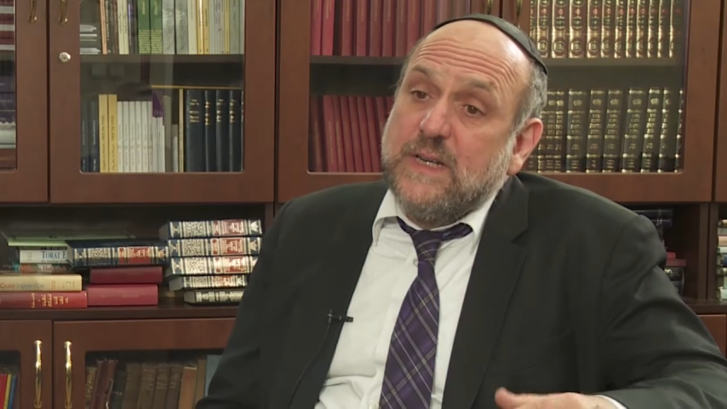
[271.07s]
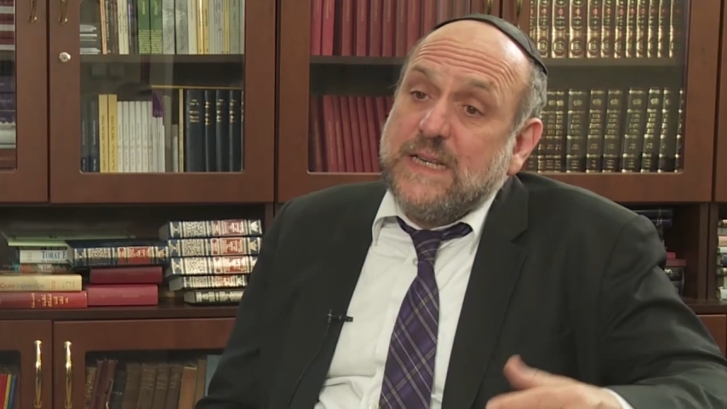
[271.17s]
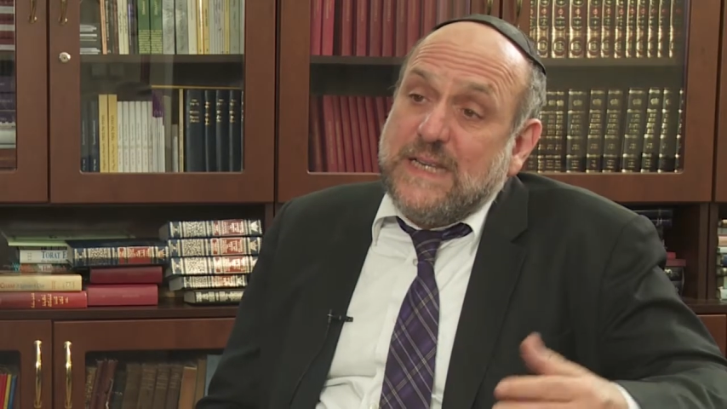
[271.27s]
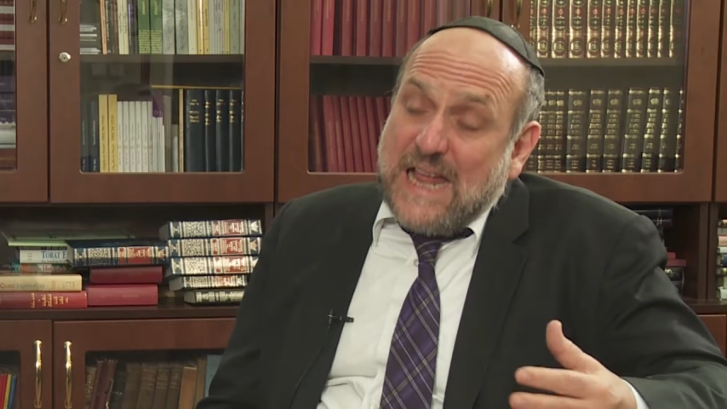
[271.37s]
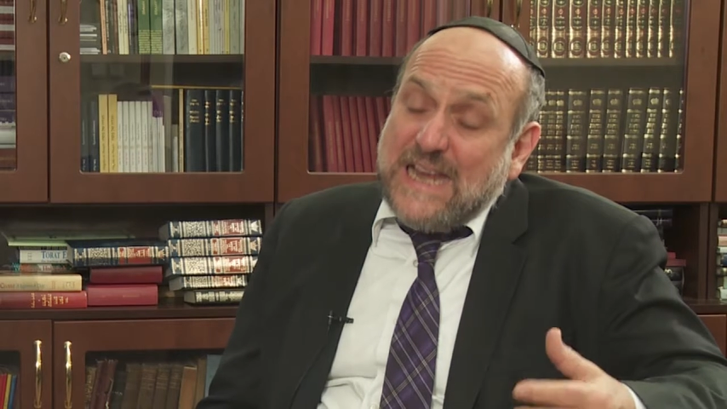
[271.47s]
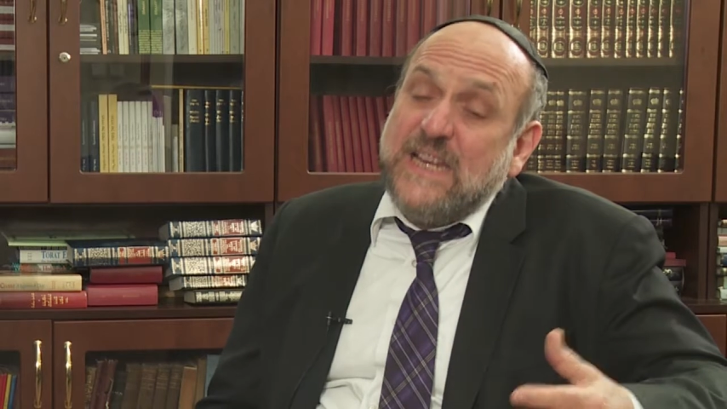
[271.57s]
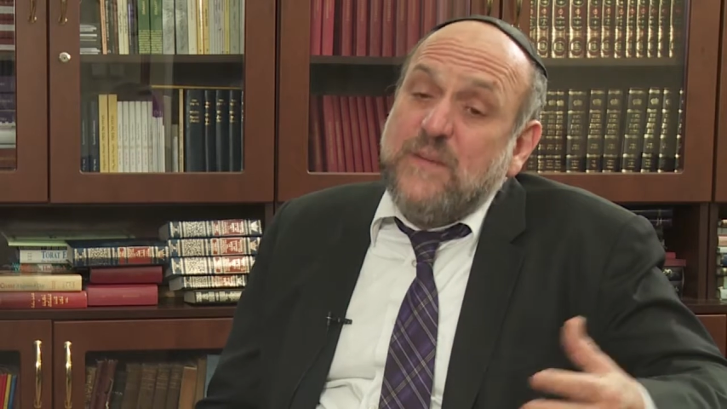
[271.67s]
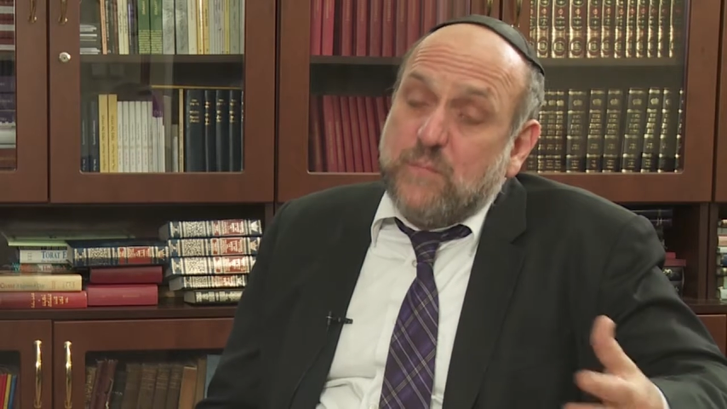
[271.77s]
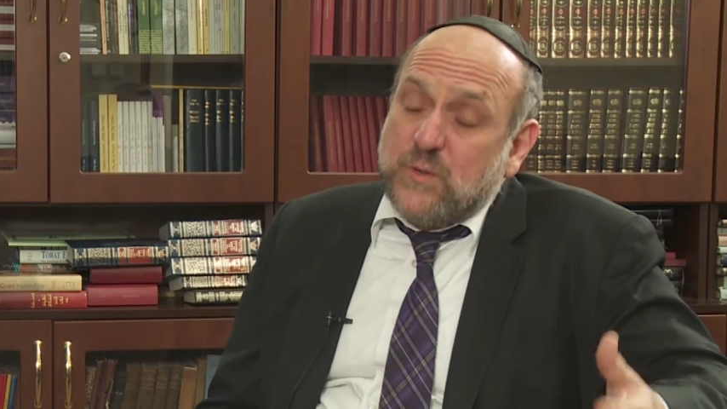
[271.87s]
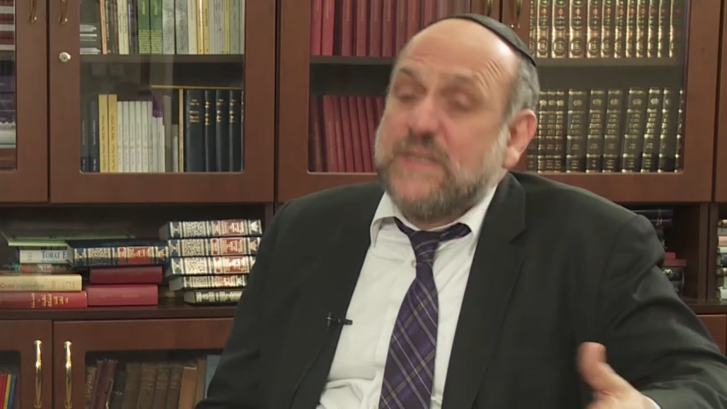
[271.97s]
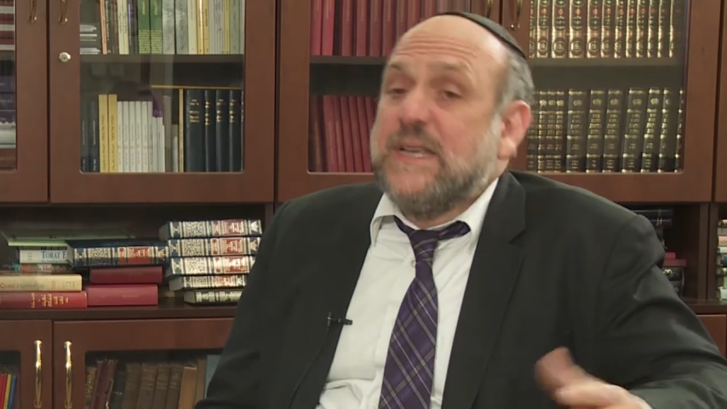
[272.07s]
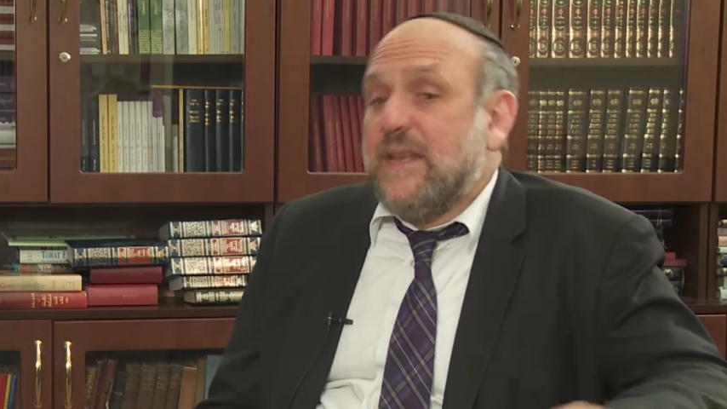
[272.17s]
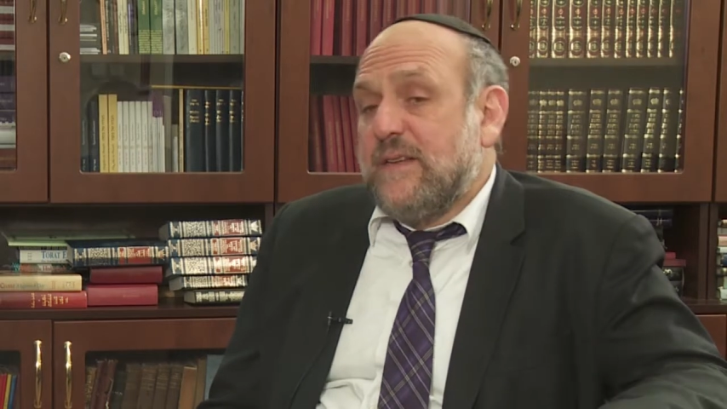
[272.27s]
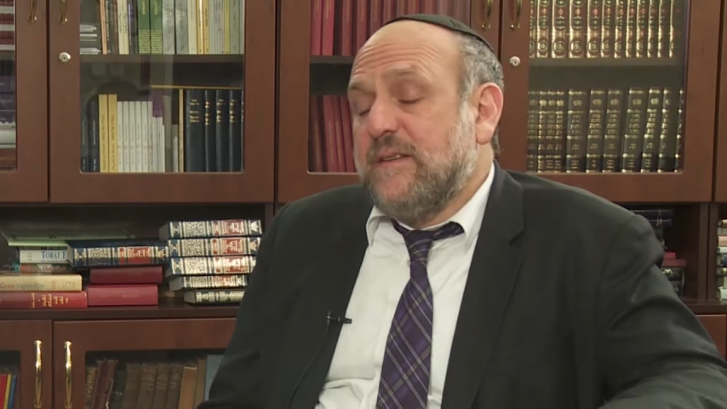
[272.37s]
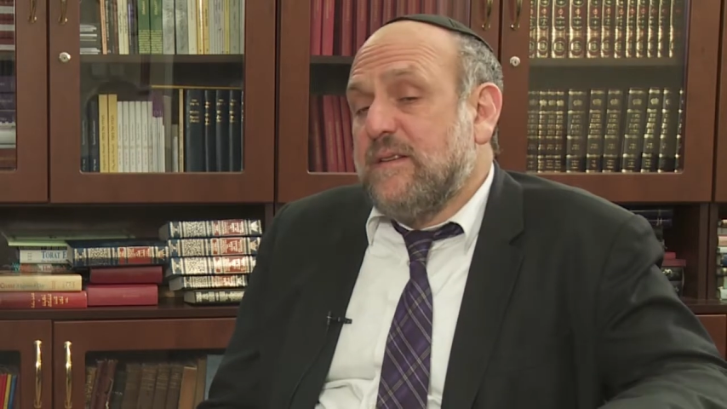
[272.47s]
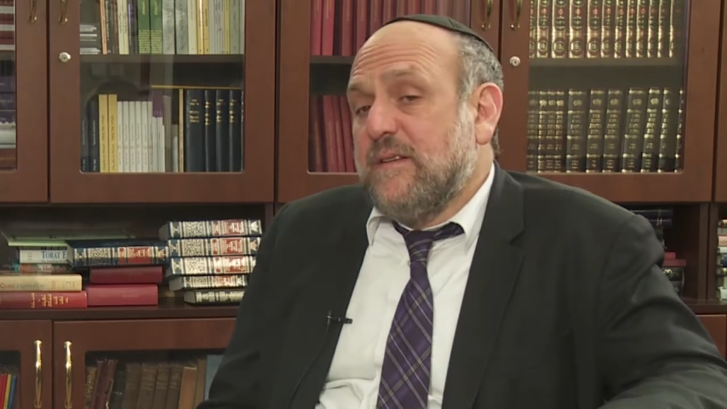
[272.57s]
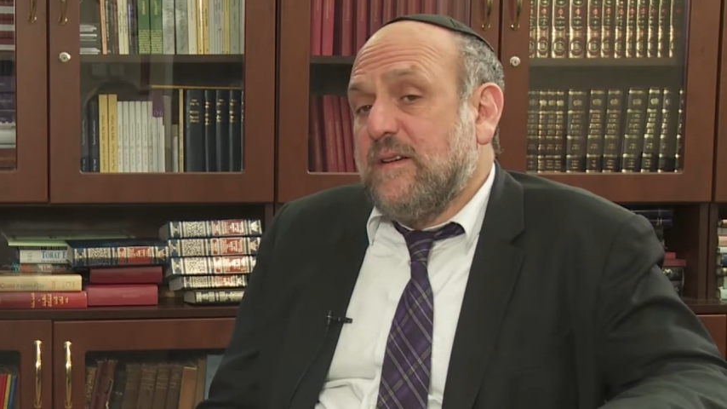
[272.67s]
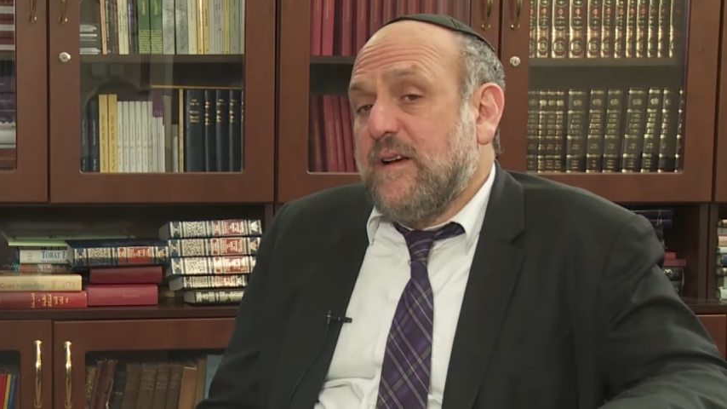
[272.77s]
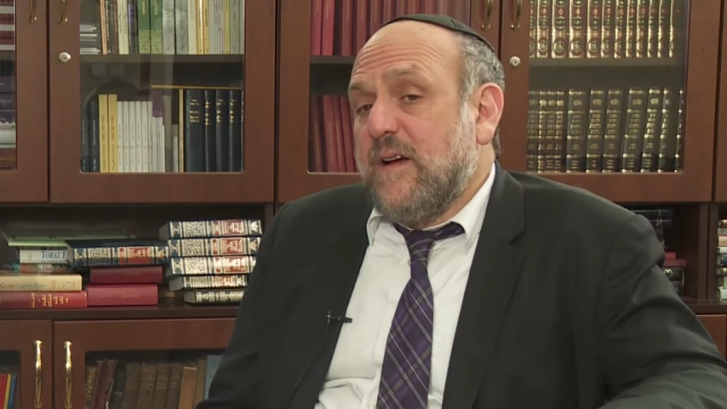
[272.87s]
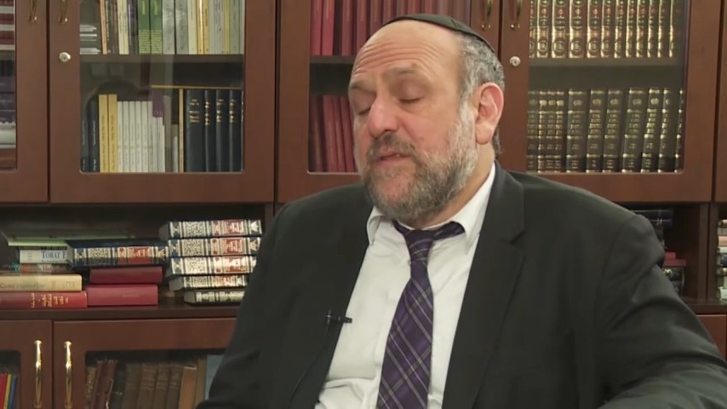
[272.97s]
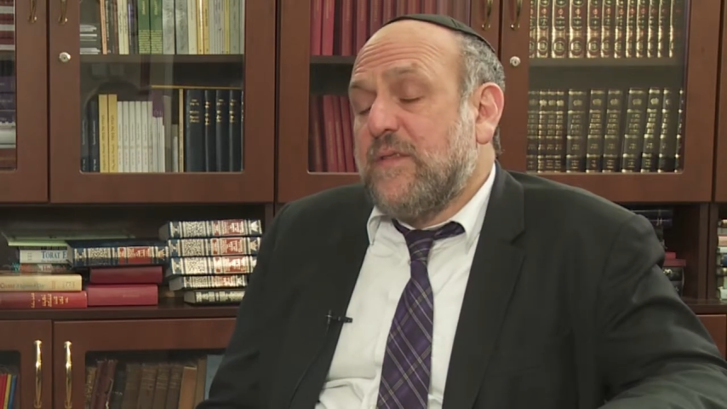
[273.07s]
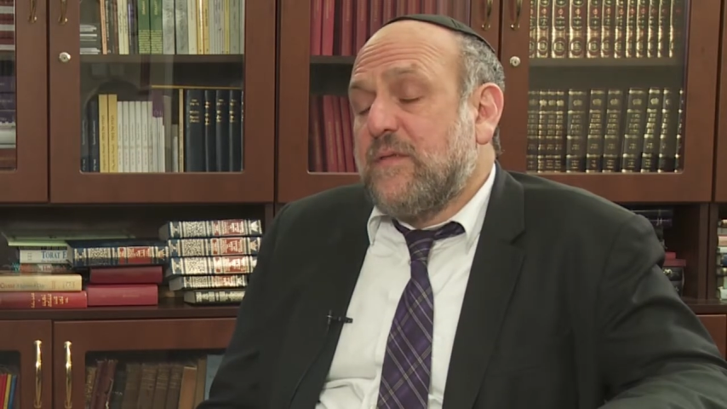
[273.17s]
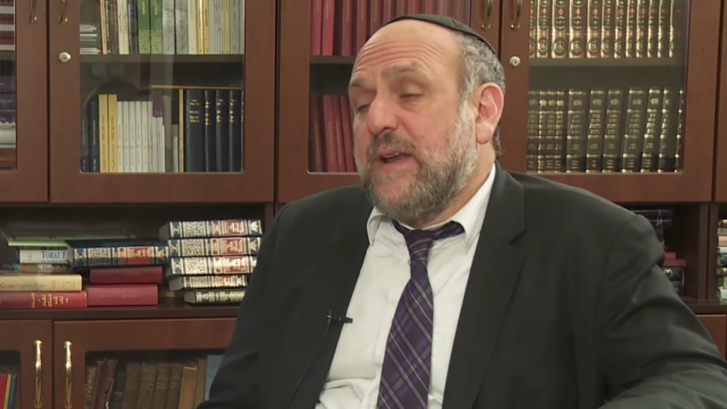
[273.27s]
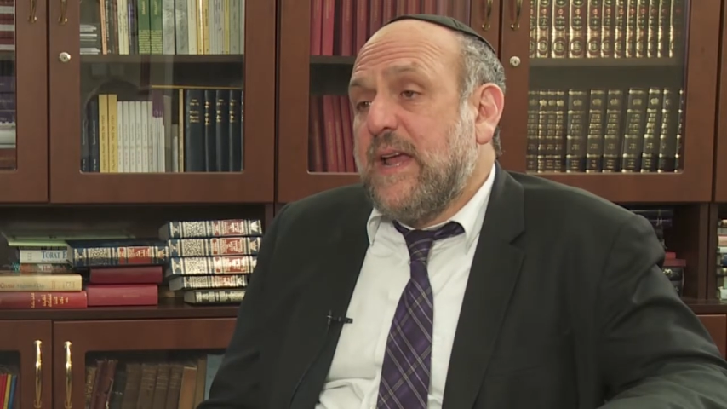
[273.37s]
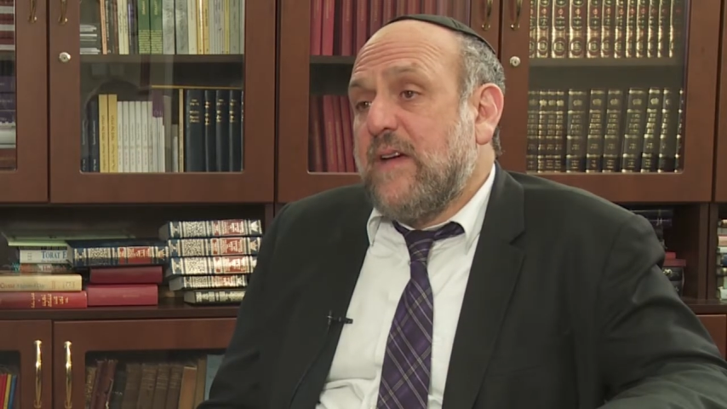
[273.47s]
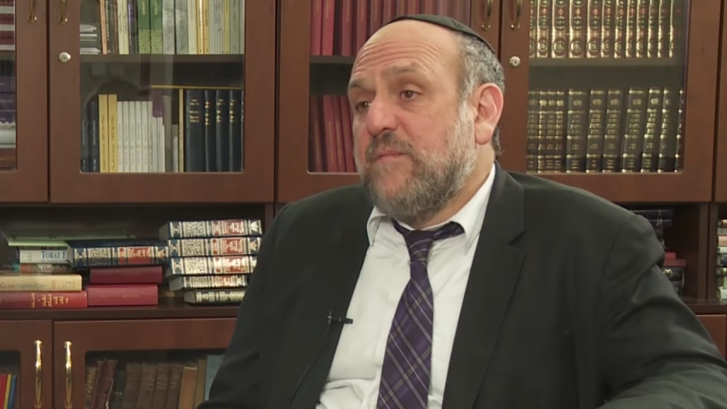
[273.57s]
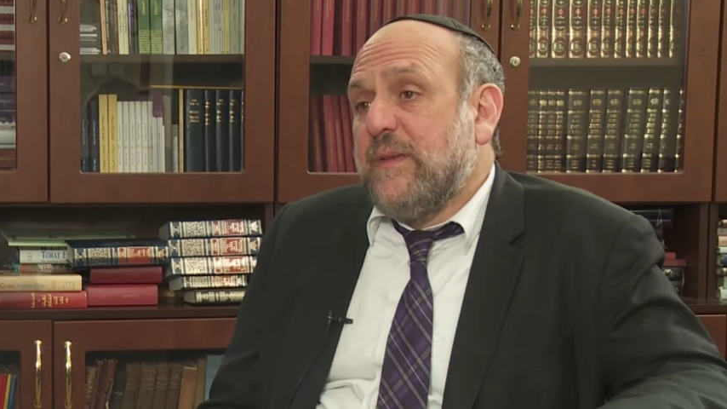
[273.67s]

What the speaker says: 90% of the 3.5